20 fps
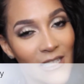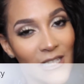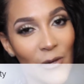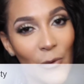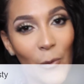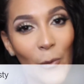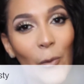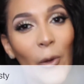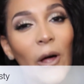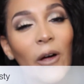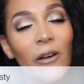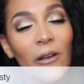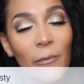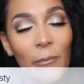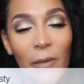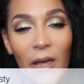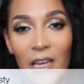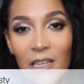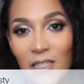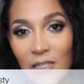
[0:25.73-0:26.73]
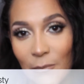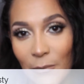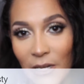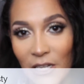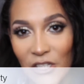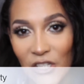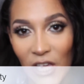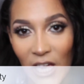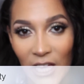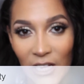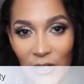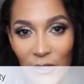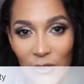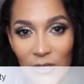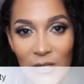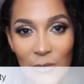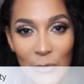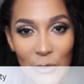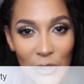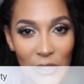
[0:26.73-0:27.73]
and welcome back to my channel.
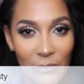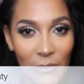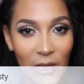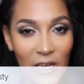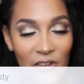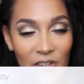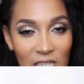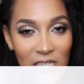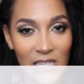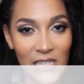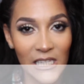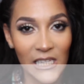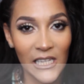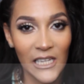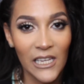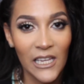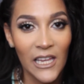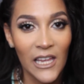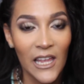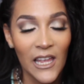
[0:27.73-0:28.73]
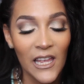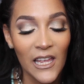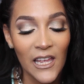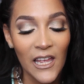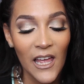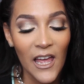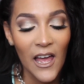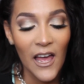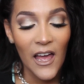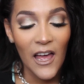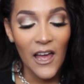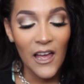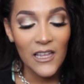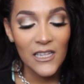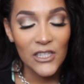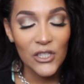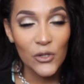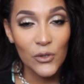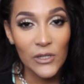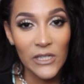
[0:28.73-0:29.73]
It's Beauty by Christy.
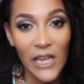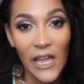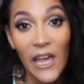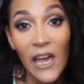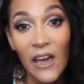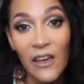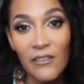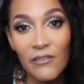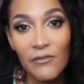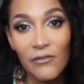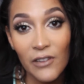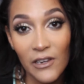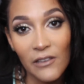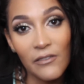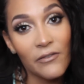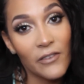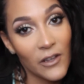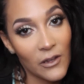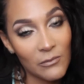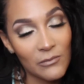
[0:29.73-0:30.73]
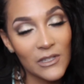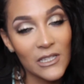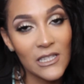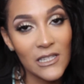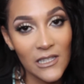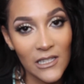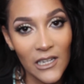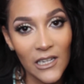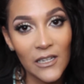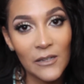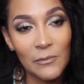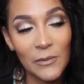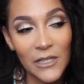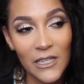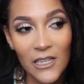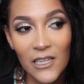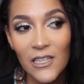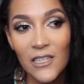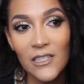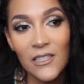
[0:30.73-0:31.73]
Today I refilmed this look
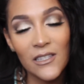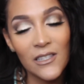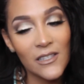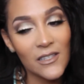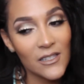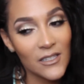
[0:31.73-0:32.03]
because